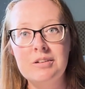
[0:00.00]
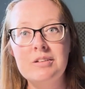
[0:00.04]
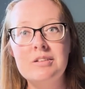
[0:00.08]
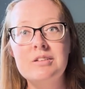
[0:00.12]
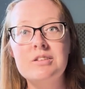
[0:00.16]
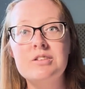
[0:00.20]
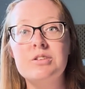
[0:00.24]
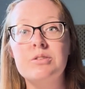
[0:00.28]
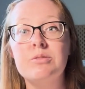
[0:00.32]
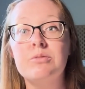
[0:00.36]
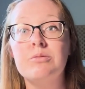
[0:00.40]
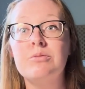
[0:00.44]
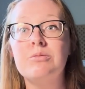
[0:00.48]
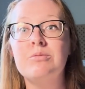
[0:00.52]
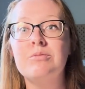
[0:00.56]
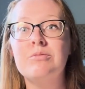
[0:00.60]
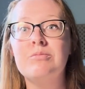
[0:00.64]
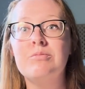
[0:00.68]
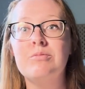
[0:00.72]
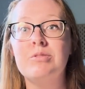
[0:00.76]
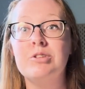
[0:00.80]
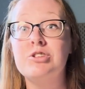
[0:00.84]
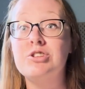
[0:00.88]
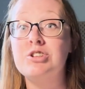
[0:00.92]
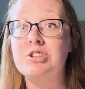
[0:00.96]
So
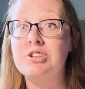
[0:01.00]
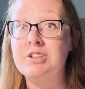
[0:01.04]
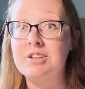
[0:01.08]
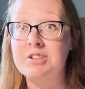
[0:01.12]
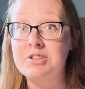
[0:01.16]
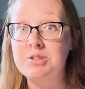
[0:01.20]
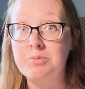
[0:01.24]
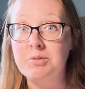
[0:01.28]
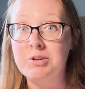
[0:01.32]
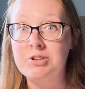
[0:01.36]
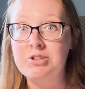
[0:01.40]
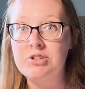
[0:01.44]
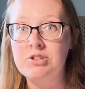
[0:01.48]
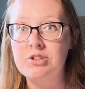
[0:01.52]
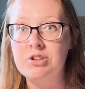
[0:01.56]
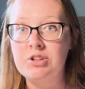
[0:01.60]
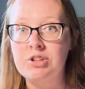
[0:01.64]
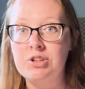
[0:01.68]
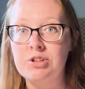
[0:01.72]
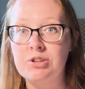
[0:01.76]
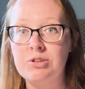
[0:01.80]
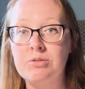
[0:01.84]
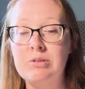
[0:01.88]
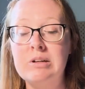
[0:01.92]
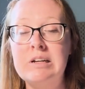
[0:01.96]
what she doesn't want you to
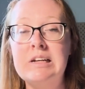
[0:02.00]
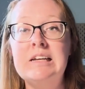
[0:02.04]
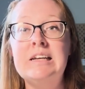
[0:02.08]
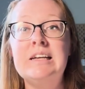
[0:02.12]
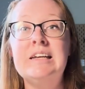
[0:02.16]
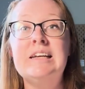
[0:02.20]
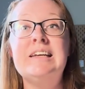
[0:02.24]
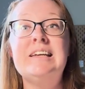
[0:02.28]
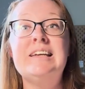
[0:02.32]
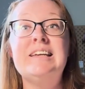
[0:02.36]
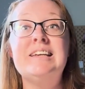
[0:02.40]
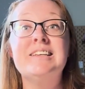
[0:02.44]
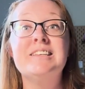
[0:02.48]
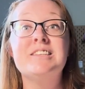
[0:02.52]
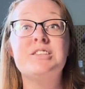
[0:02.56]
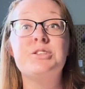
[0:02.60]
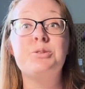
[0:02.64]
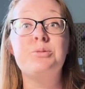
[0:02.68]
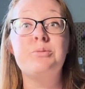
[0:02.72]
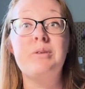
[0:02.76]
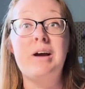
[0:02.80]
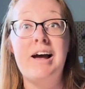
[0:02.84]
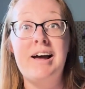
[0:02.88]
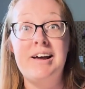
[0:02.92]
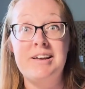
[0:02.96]
do is
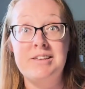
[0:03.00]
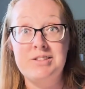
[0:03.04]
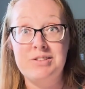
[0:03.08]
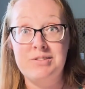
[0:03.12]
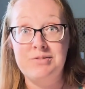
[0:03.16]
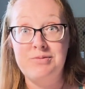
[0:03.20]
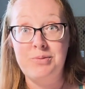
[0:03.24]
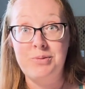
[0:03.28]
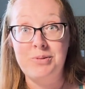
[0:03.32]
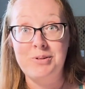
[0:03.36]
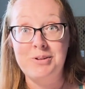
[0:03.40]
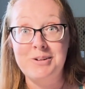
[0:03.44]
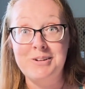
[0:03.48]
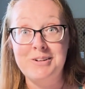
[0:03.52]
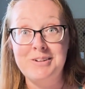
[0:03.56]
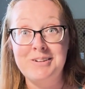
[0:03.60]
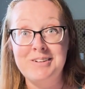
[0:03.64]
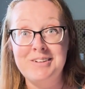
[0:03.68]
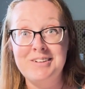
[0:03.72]
to ask for